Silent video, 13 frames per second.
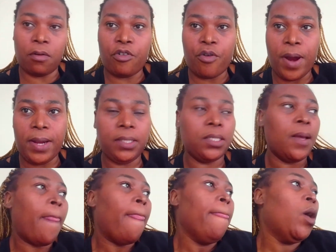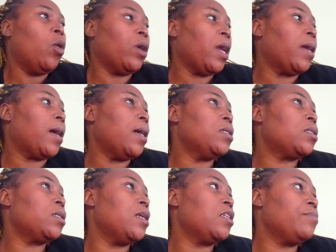All right, okay
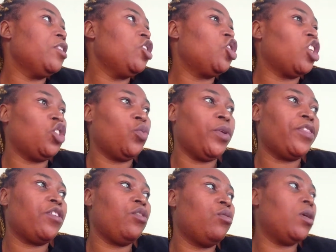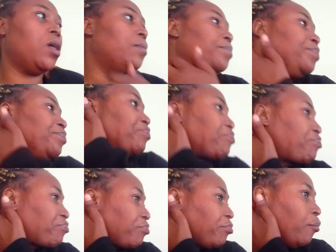guys, let me chat with you
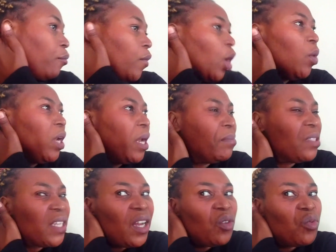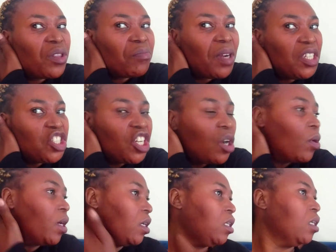when I'm done with my
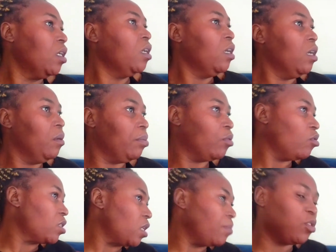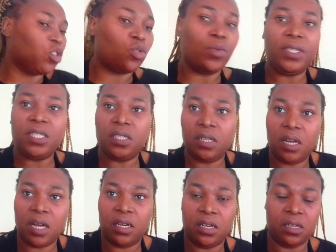shower, because I'm sweating
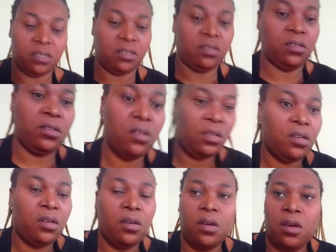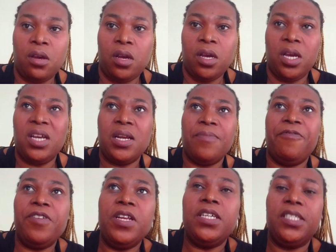like, and I'm
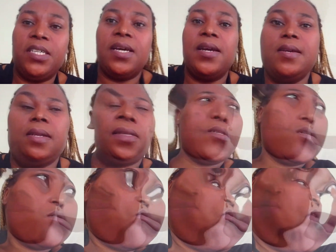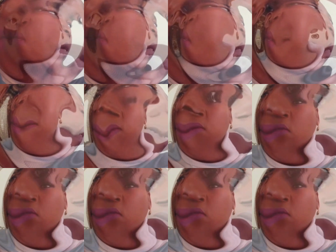feeling tired. Alright.